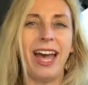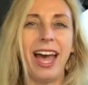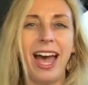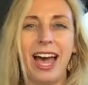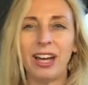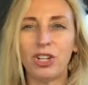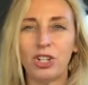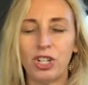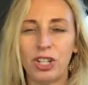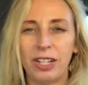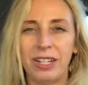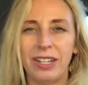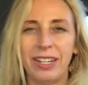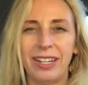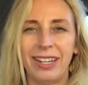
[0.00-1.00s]

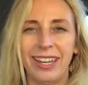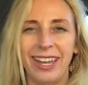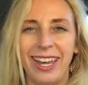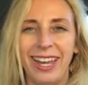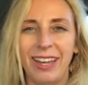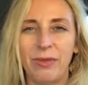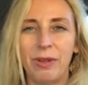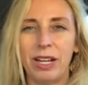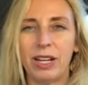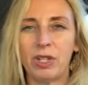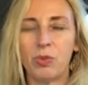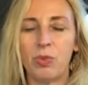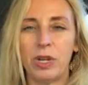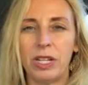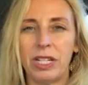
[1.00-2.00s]
action,
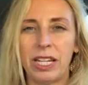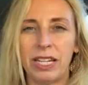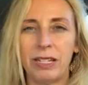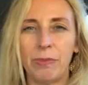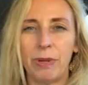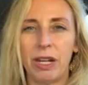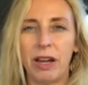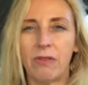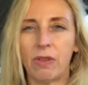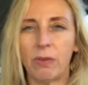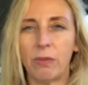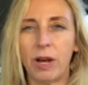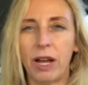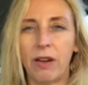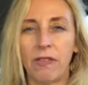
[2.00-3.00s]
because we tend to be
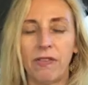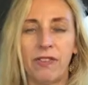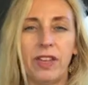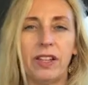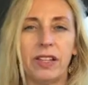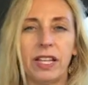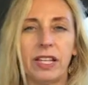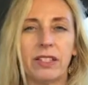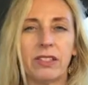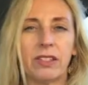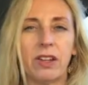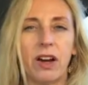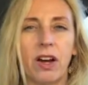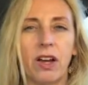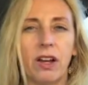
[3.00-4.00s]
governed by our
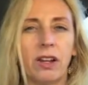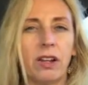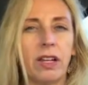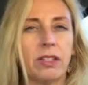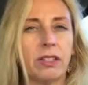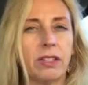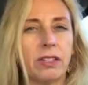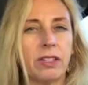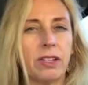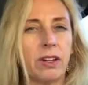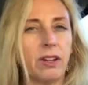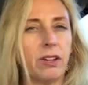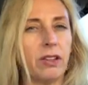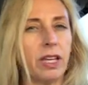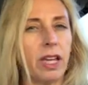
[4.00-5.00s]
feelings, not
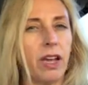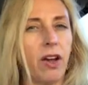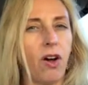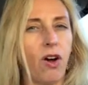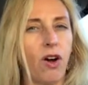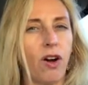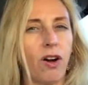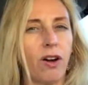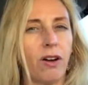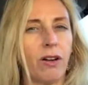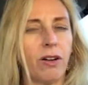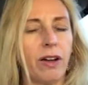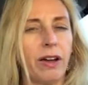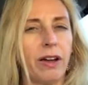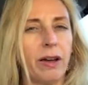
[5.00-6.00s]
necessarily
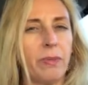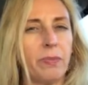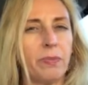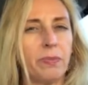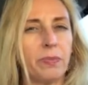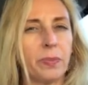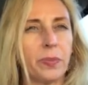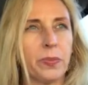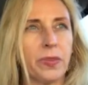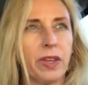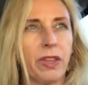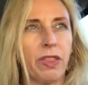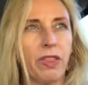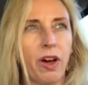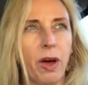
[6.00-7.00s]
our
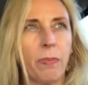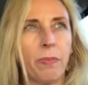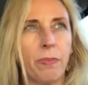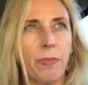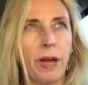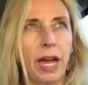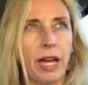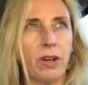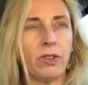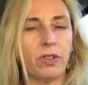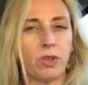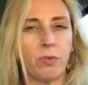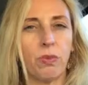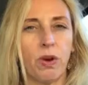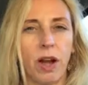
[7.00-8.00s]
thought
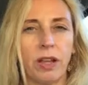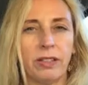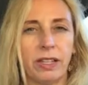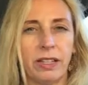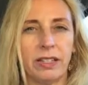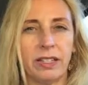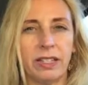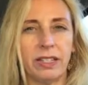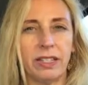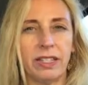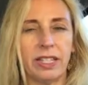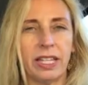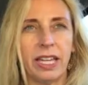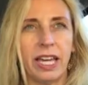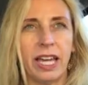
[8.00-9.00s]
patterns or processes.